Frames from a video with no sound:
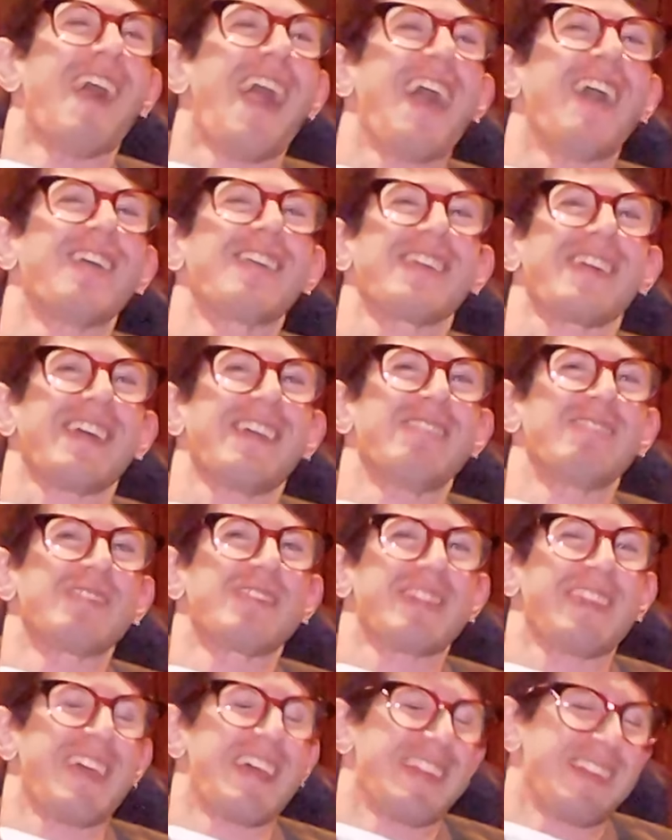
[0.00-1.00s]

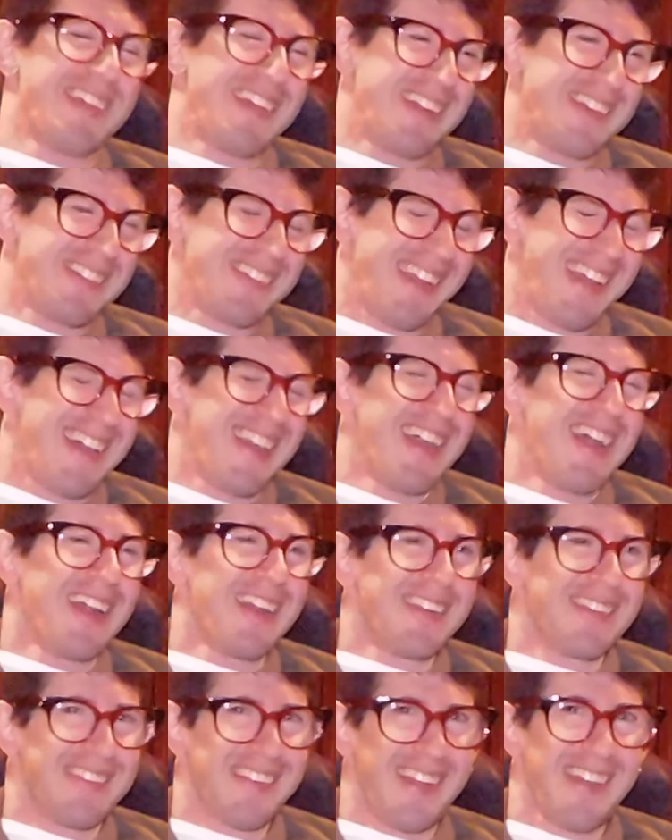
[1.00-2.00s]
welcome to the
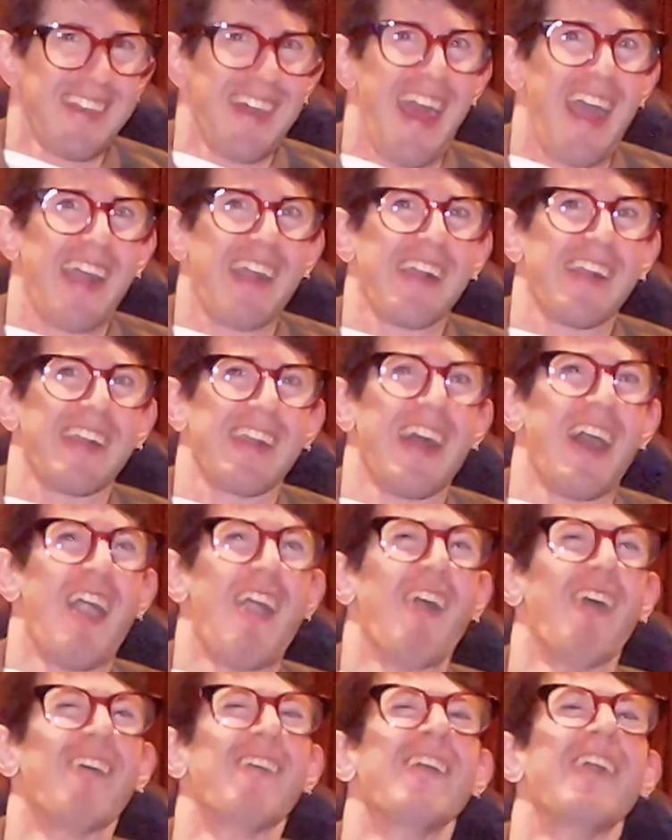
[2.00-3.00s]
Today
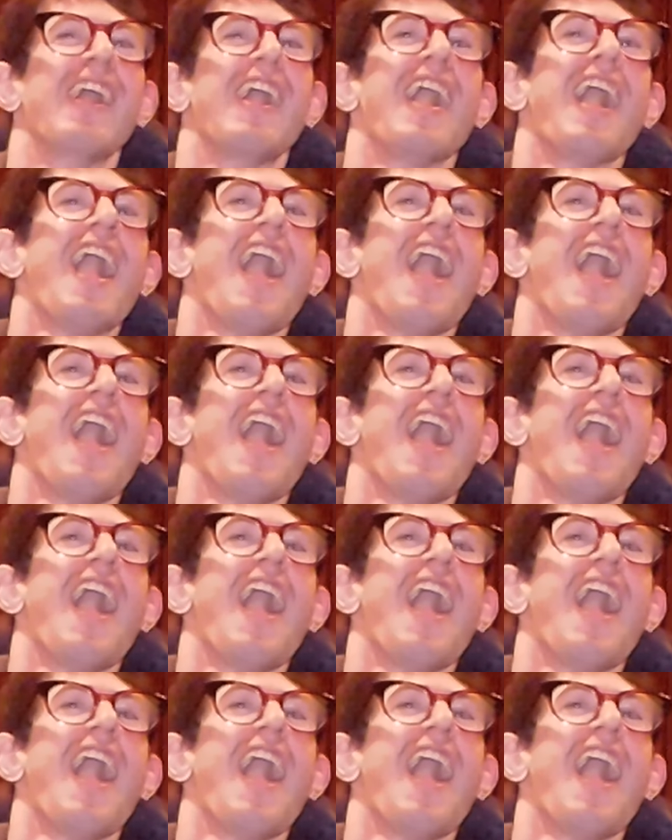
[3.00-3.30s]
Show.